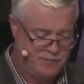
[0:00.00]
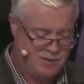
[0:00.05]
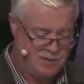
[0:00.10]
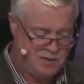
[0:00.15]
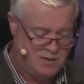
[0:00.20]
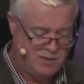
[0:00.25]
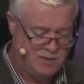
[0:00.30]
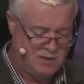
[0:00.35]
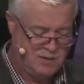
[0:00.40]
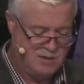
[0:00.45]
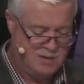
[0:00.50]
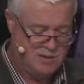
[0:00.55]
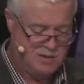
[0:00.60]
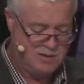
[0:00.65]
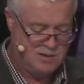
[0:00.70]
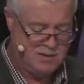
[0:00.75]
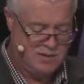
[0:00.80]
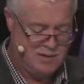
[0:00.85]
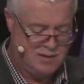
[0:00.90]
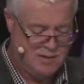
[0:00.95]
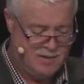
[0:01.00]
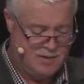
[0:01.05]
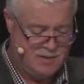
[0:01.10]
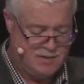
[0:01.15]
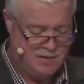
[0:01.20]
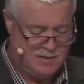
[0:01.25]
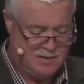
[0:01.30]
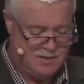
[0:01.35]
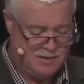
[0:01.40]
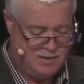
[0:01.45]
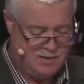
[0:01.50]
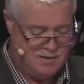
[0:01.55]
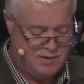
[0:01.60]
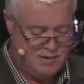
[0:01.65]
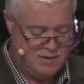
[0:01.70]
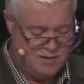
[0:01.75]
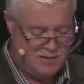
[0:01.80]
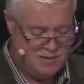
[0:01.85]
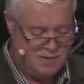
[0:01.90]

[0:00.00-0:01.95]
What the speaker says: [no speech]